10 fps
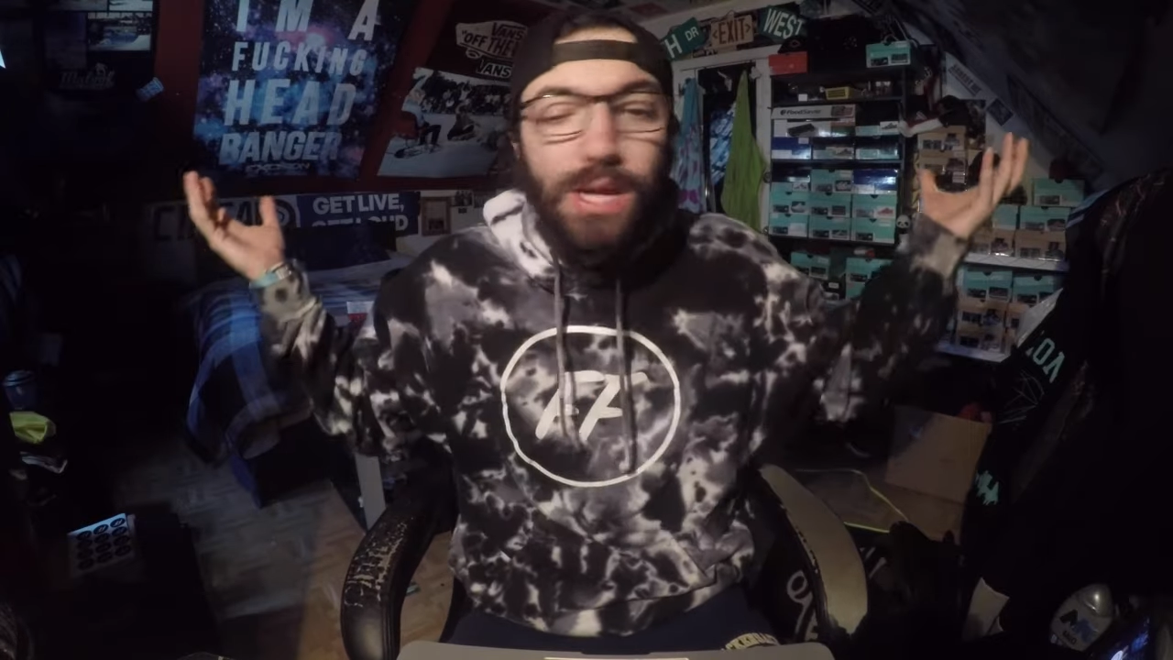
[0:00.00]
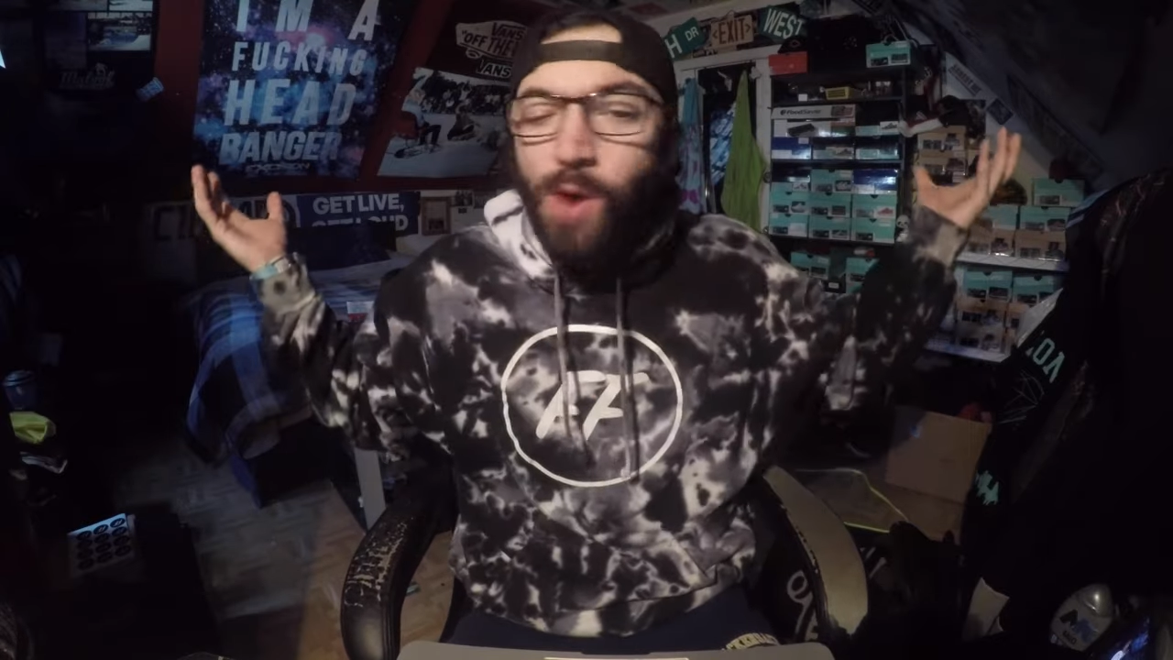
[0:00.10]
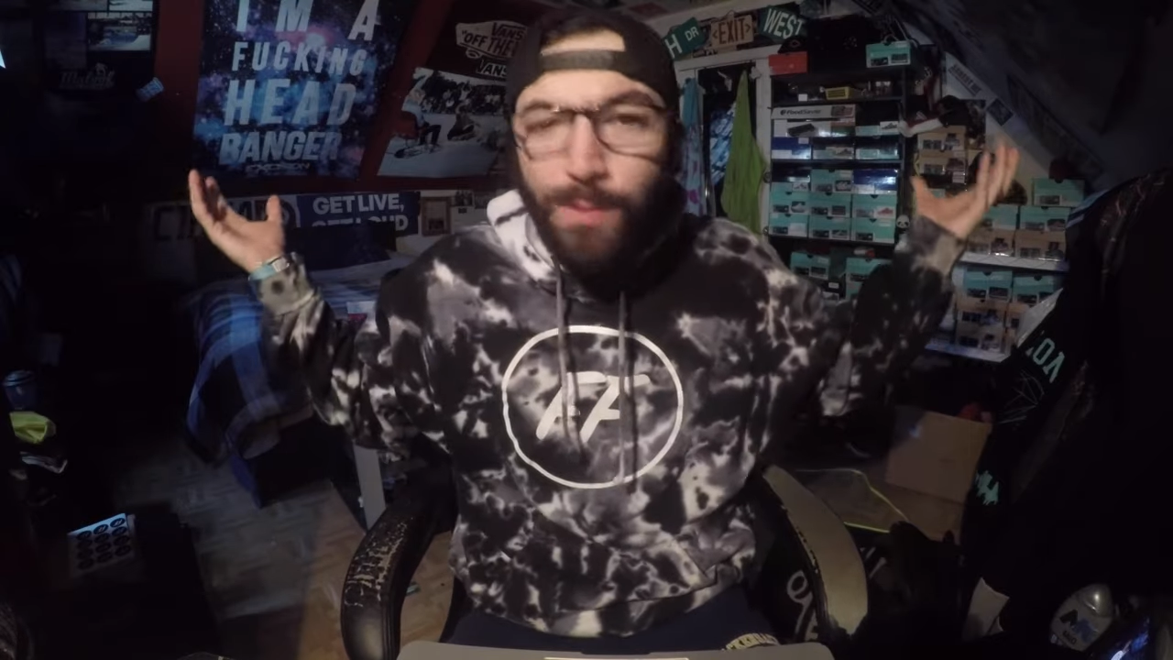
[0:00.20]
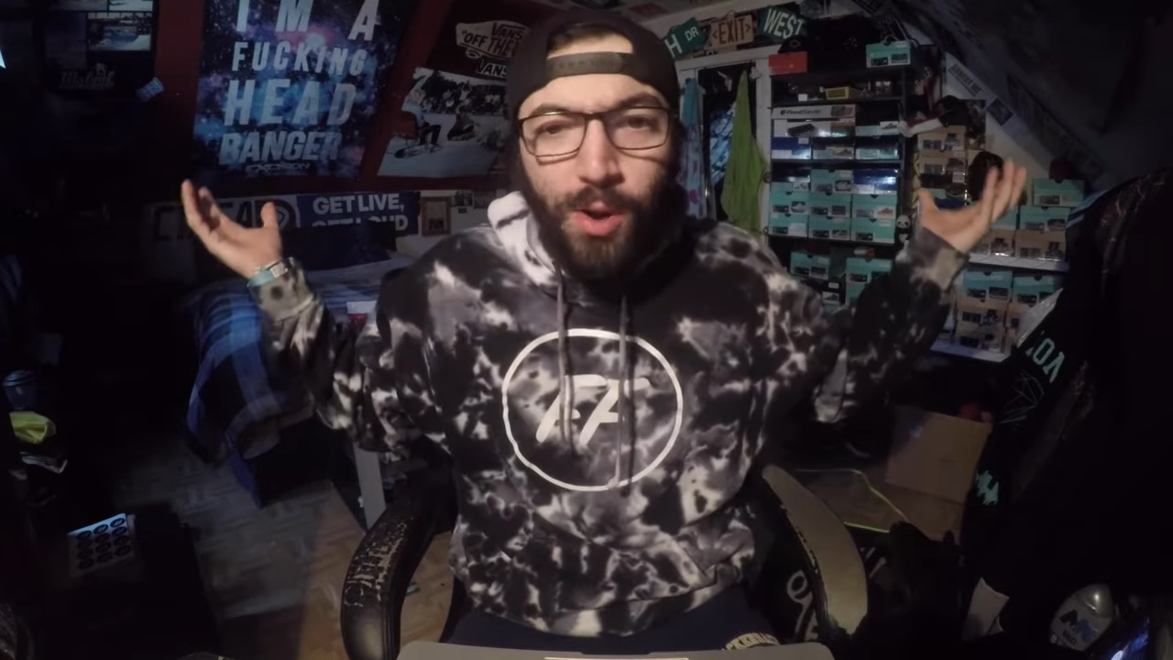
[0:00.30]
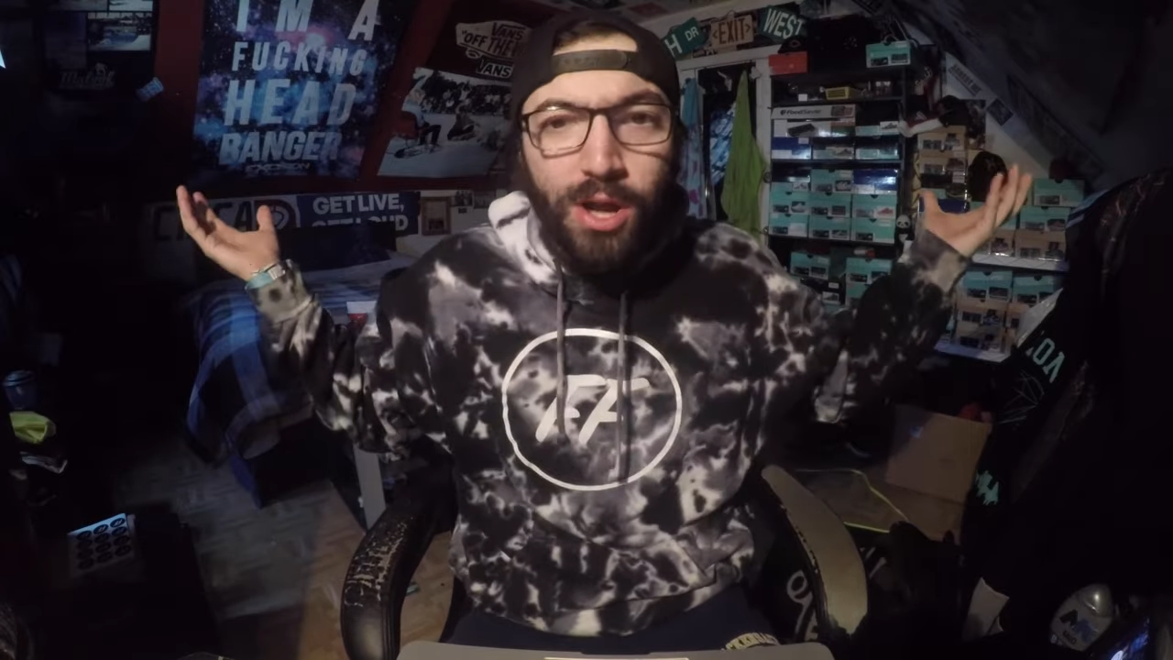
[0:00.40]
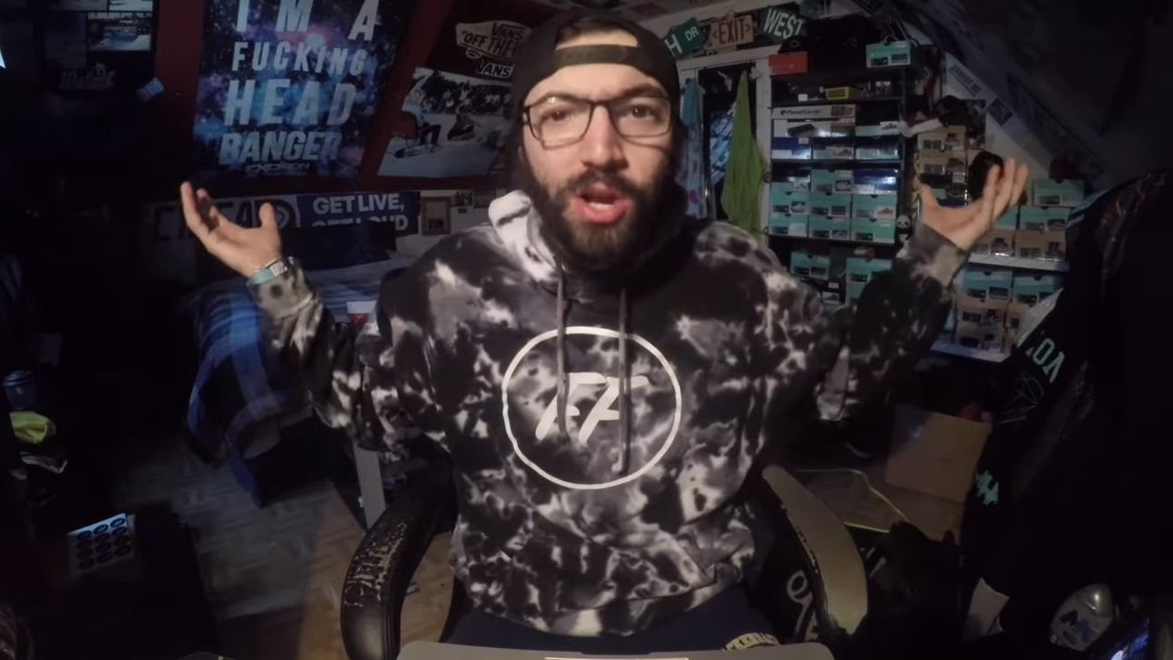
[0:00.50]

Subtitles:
a water park.